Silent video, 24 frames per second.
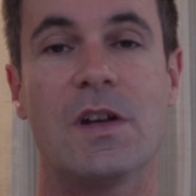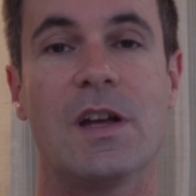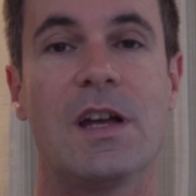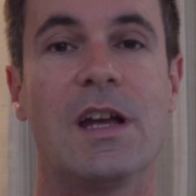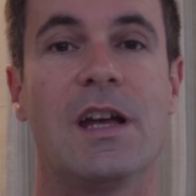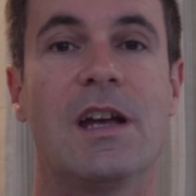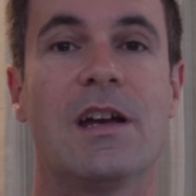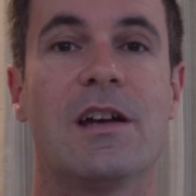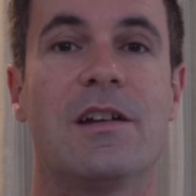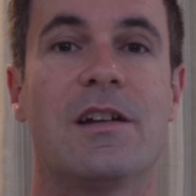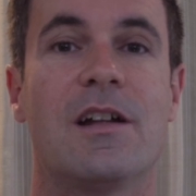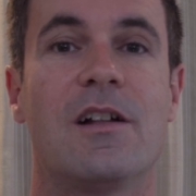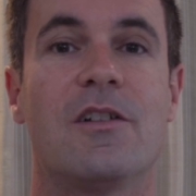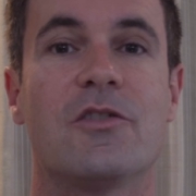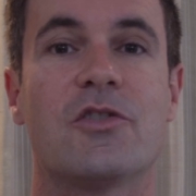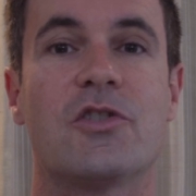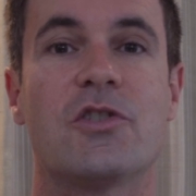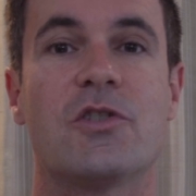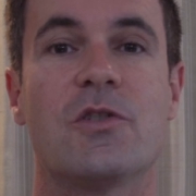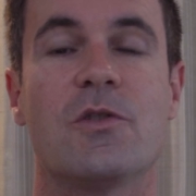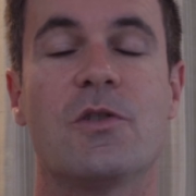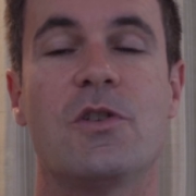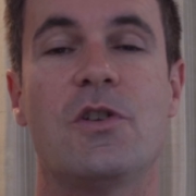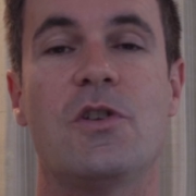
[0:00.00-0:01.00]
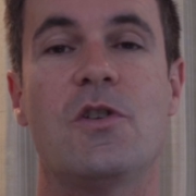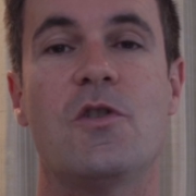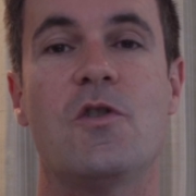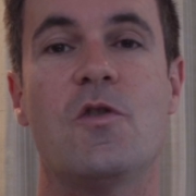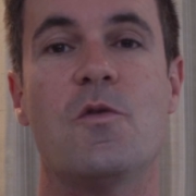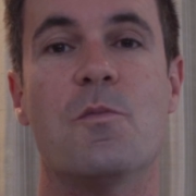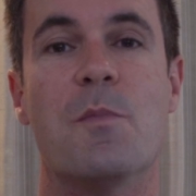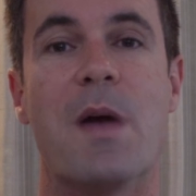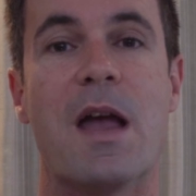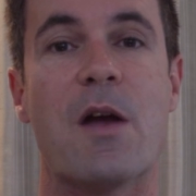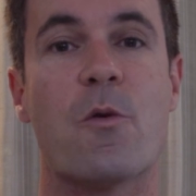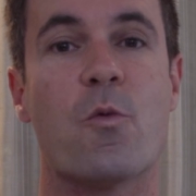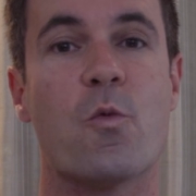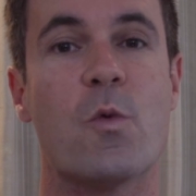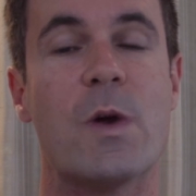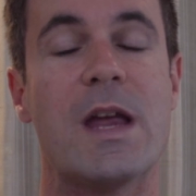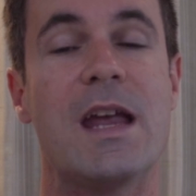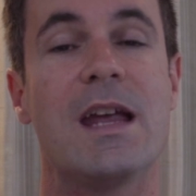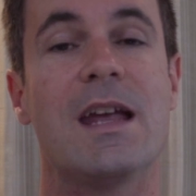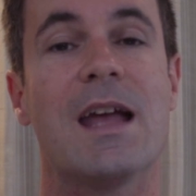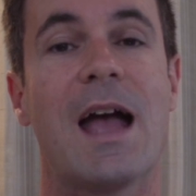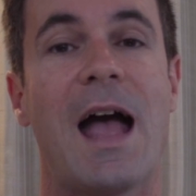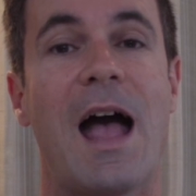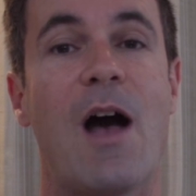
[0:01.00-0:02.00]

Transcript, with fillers: And I'll show you my rig